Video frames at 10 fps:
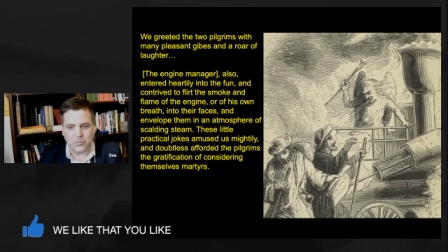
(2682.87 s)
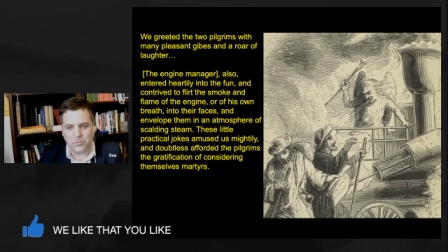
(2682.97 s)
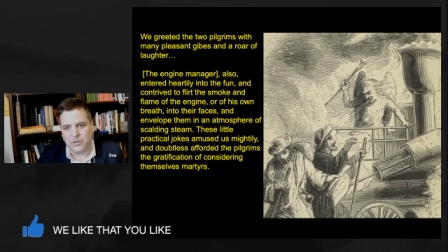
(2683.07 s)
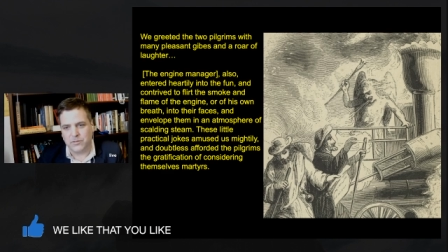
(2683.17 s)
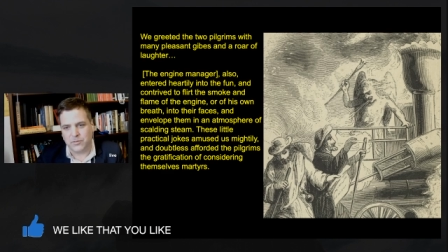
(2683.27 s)

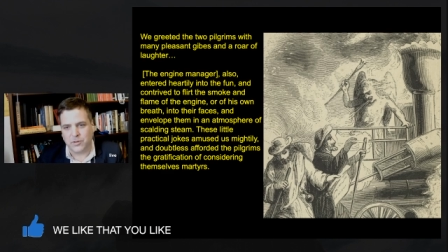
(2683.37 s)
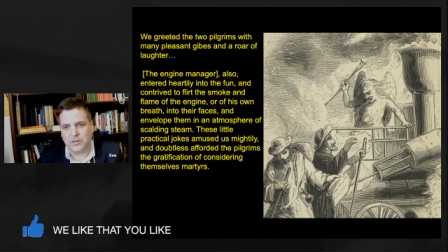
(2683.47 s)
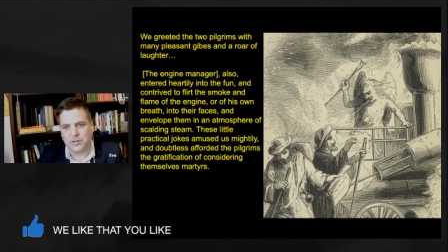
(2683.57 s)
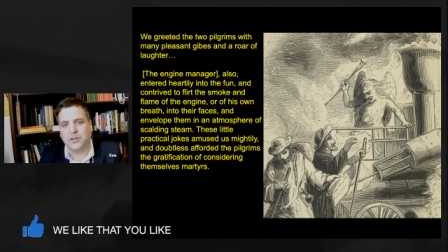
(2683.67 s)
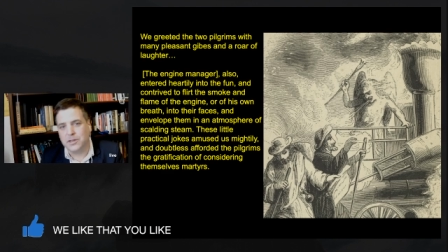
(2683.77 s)
would
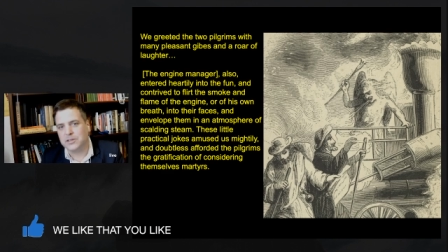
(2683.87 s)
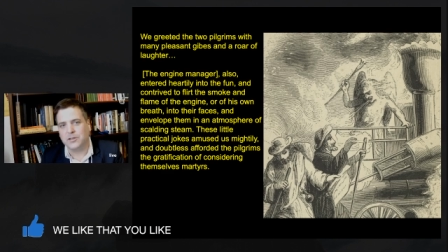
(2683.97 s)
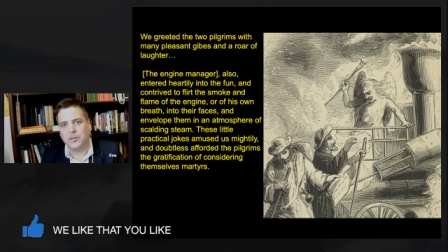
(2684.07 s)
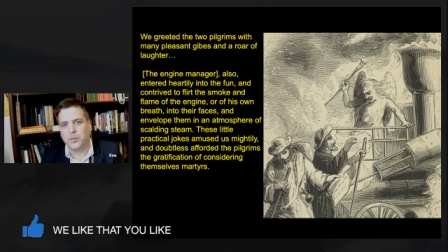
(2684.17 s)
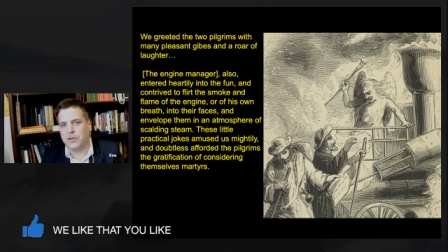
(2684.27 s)
for
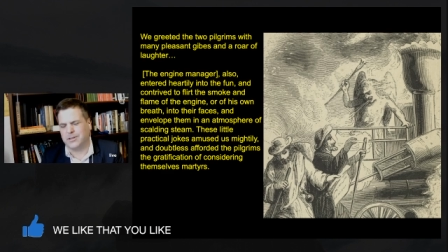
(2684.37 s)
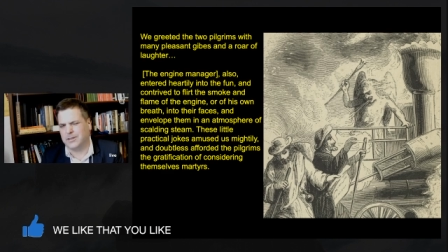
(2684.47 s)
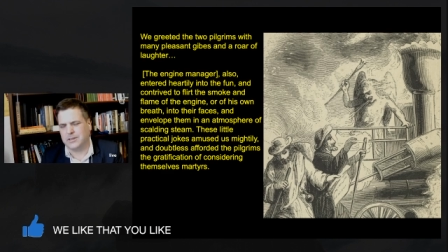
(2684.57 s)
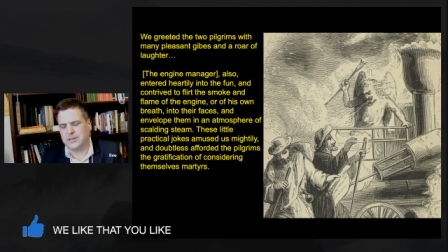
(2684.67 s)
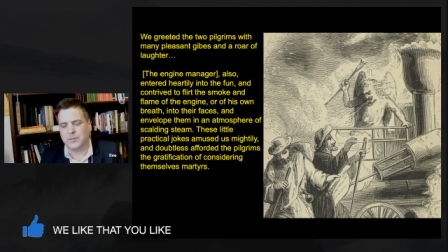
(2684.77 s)
traditional
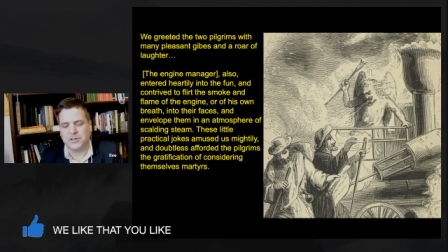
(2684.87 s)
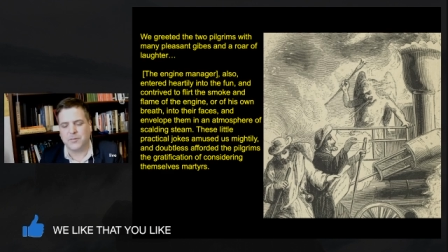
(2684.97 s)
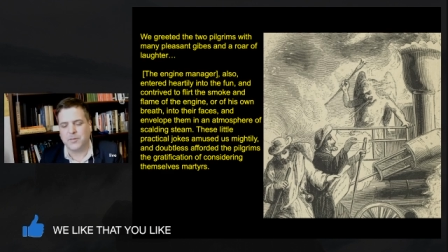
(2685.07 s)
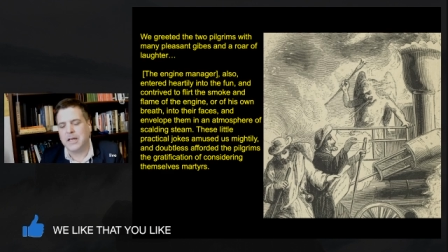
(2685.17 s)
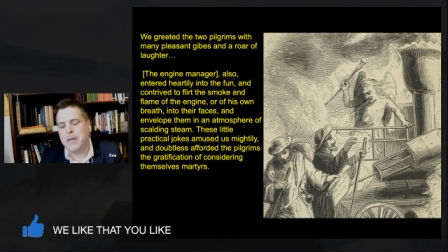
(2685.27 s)
Puritanism or
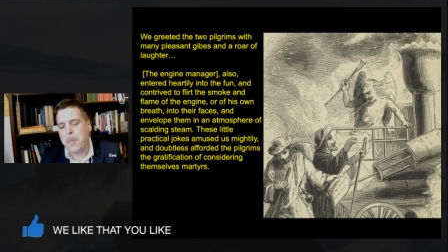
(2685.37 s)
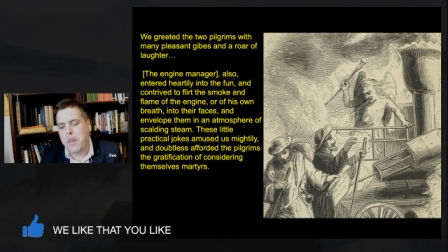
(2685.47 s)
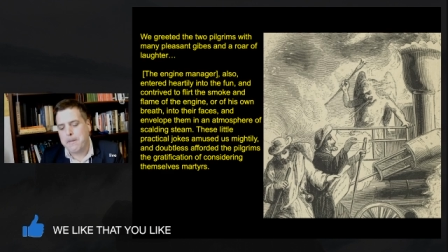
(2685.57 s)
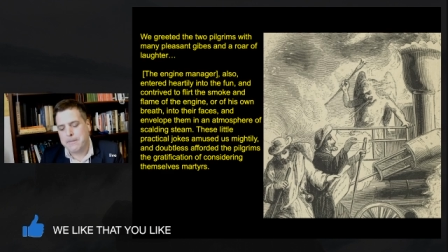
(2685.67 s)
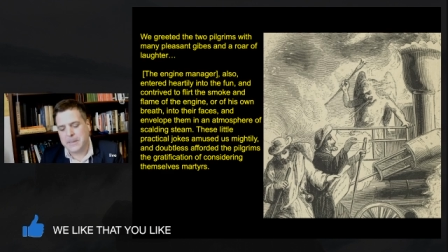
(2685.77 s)
something.
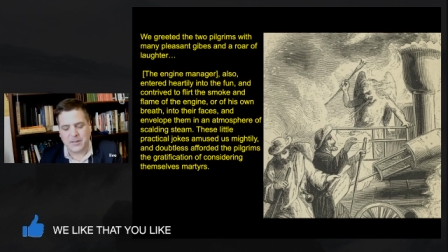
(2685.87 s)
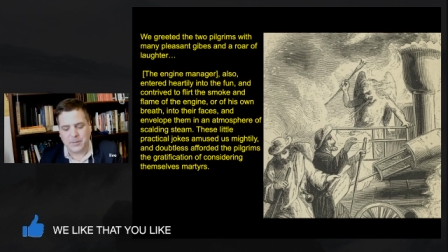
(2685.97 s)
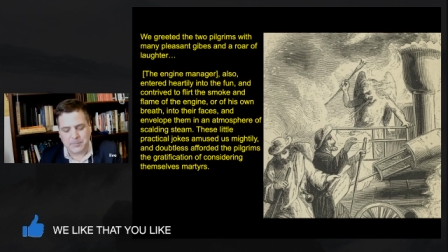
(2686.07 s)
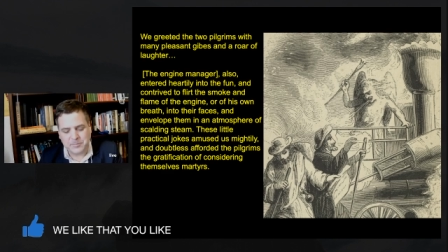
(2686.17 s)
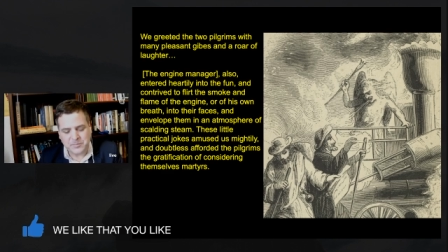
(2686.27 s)

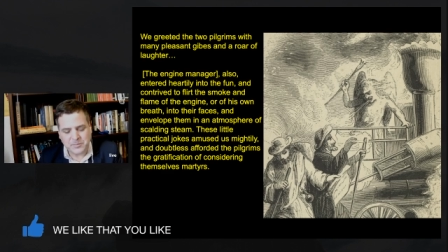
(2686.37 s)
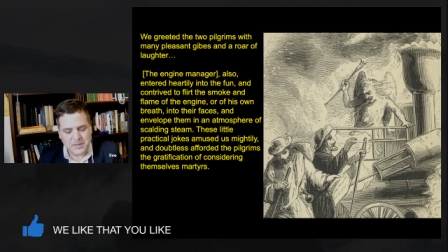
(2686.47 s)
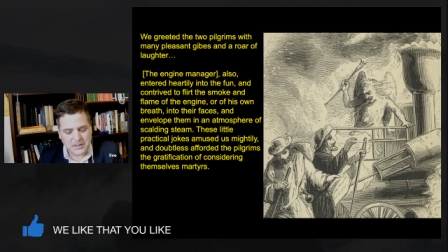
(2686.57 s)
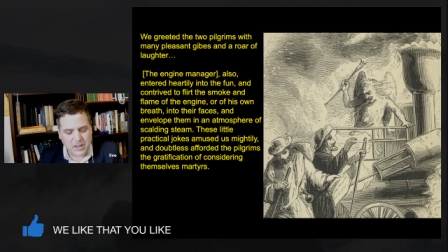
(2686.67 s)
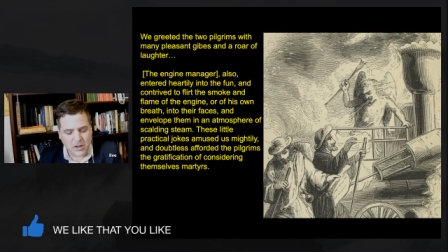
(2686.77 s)
Anyway,
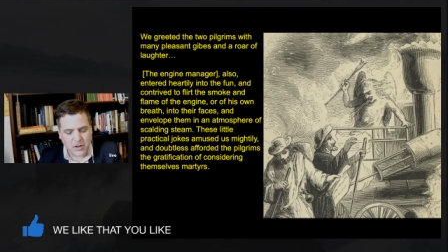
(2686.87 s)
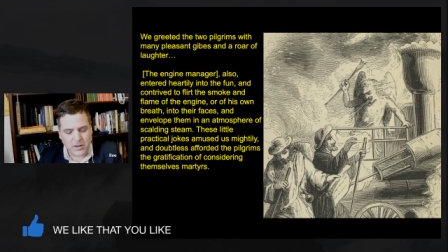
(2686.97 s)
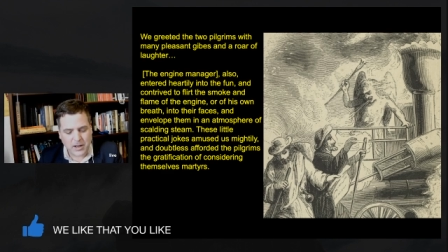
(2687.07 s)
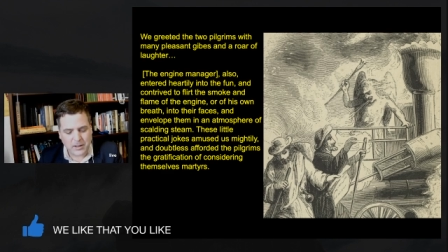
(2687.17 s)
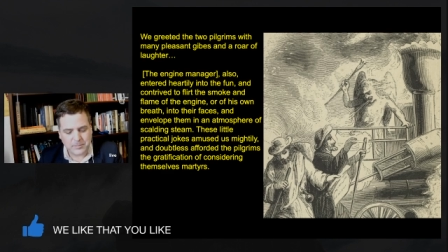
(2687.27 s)
so
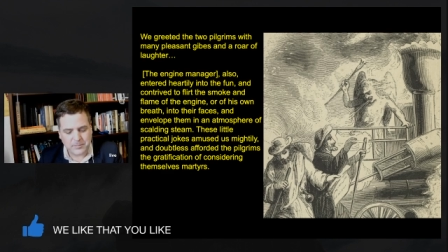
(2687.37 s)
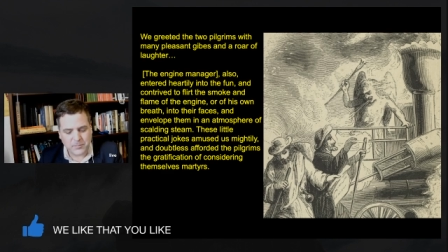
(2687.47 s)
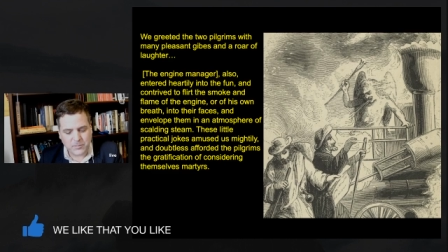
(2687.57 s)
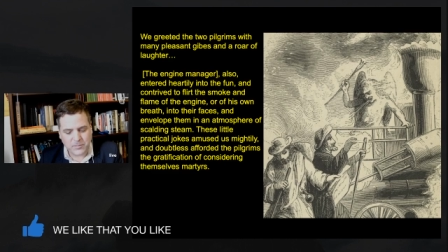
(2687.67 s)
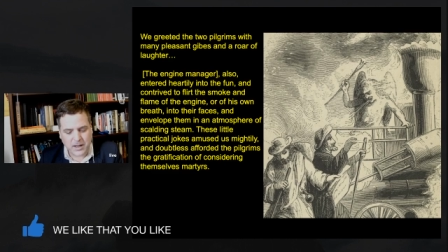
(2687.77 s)
um,
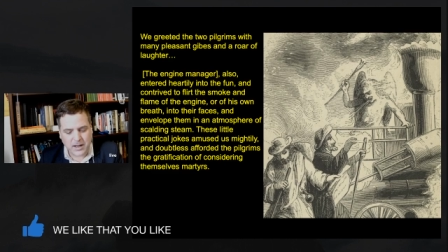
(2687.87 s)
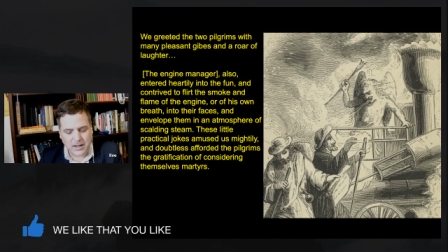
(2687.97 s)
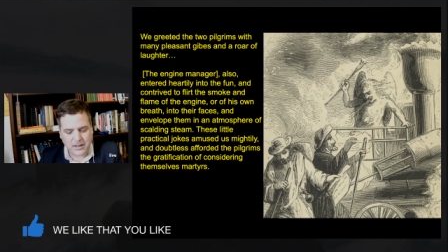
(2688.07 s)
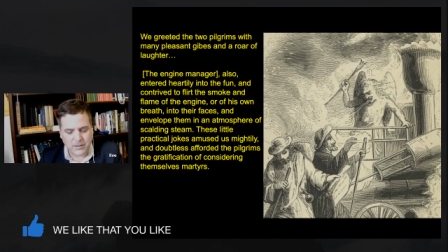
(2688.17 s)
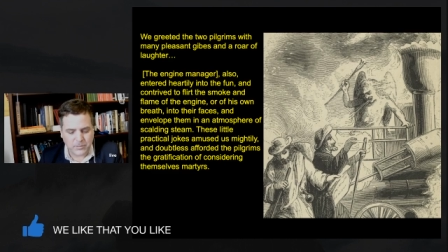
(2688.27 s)

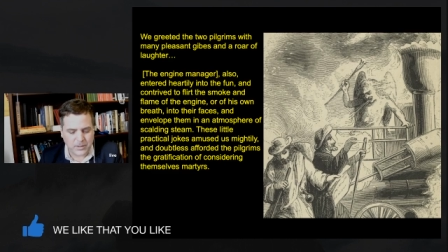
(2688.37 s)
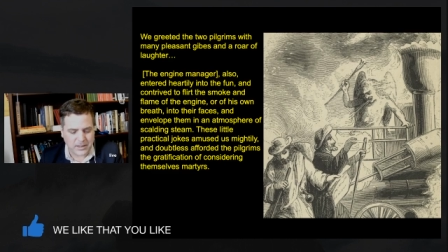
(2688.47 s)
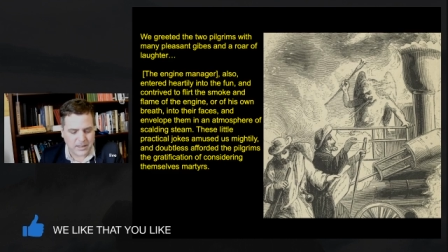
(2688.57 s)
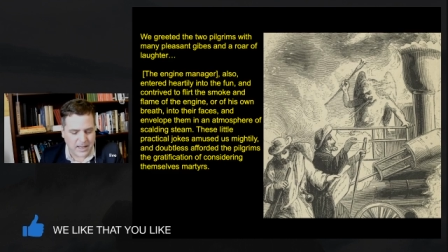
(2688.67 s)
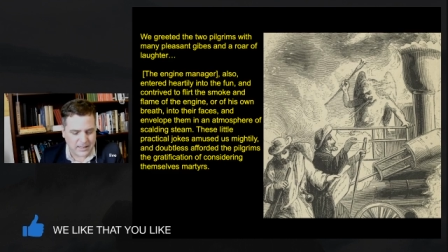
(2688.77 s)

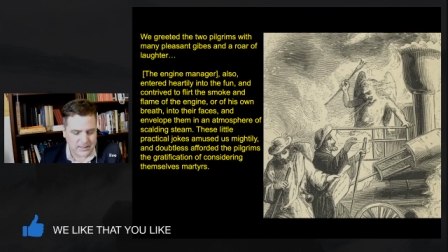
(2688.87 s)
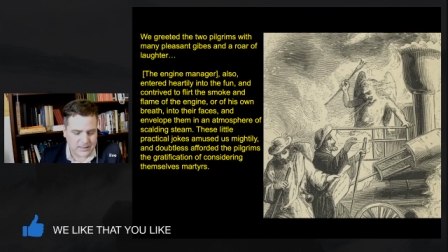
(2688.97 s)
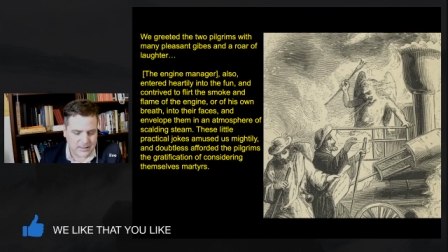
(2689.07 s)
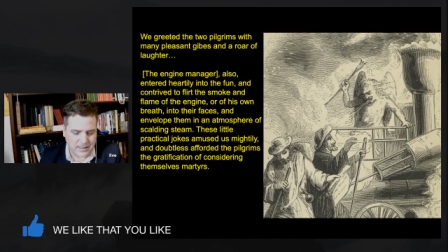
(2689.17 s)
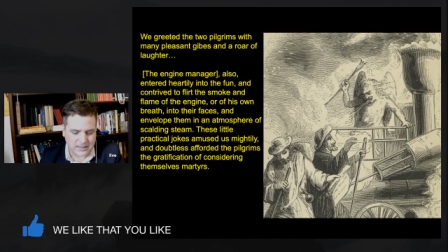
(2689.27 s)
with that,
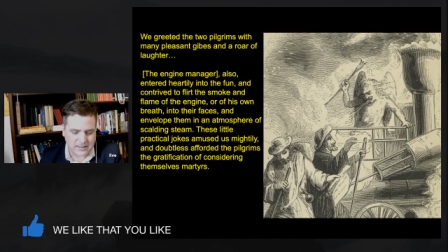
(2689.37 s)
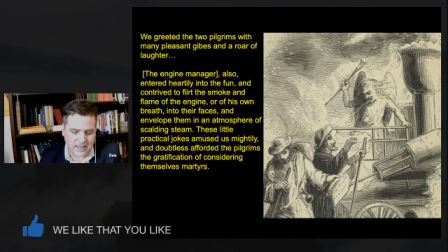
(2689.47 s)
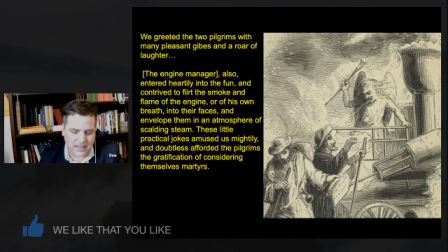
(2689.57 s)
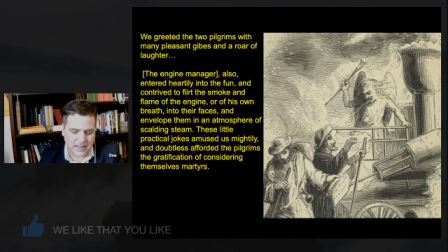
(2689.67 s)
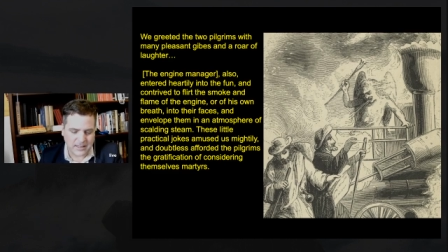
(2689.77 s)
next
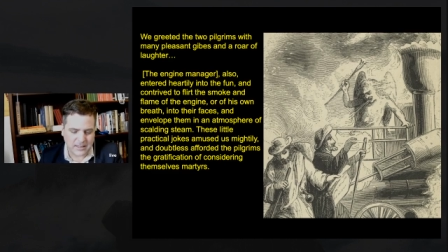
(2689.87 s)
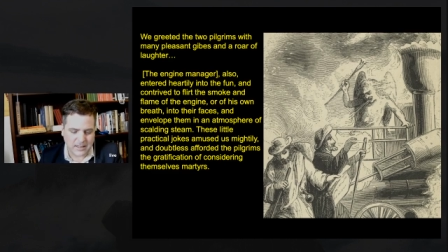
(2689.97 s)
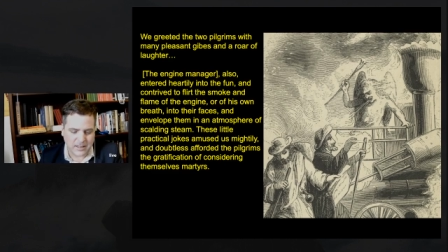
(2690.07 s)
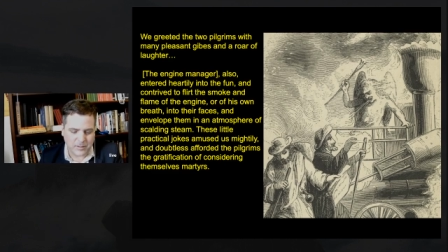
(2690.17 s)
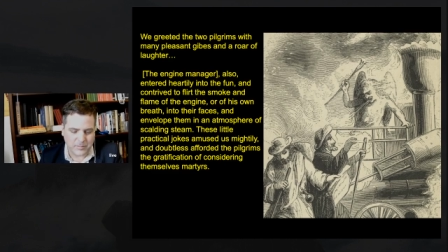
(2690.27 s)
slide.
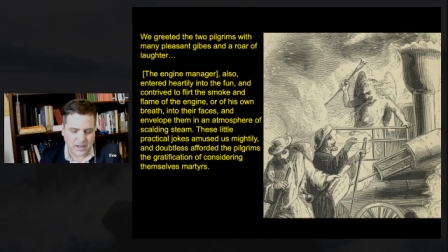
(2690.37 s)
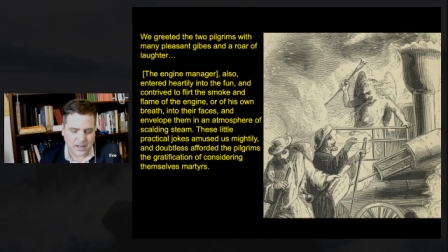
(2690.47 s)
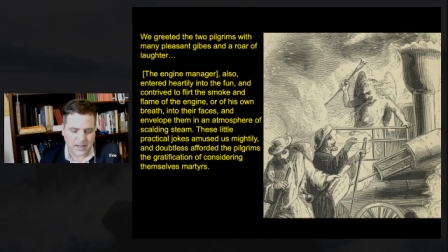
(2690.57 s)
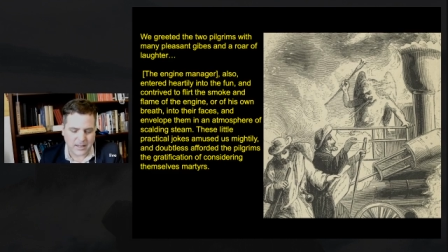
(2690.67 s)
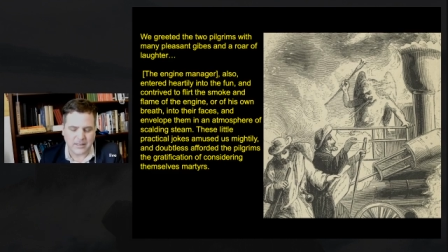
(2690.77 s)
Um, I